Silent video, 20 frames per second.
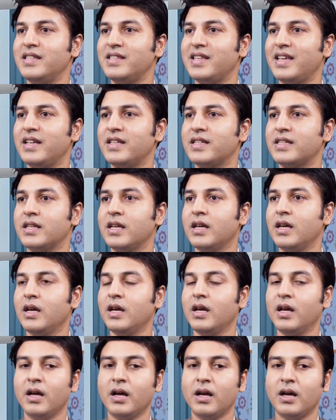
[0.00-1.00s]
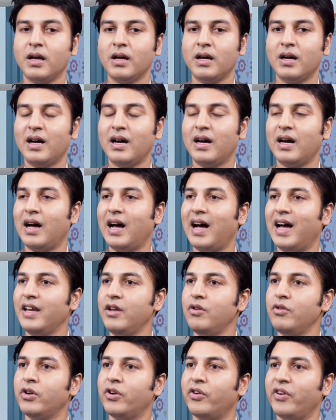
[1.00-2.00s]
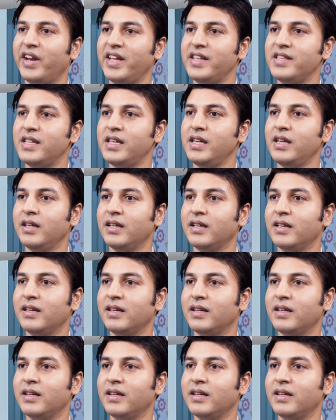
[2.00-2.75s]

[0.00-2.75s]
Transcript: says, Are you crazy?